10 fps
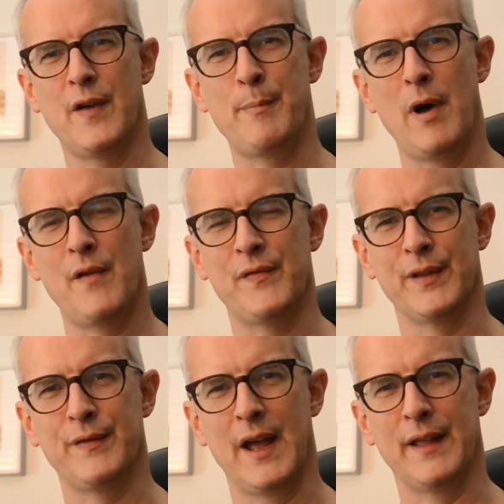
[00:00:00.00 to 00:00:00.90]
apart from
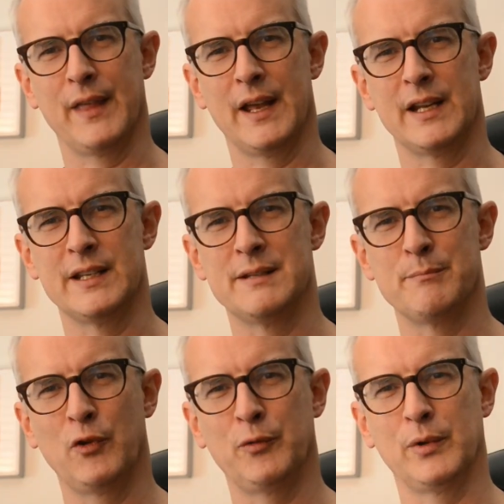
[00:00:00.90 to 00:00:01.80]
the fact that it's
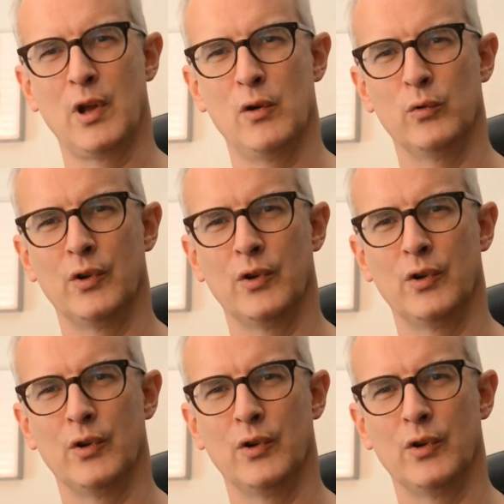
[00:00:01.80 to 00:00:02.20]
impossible to hold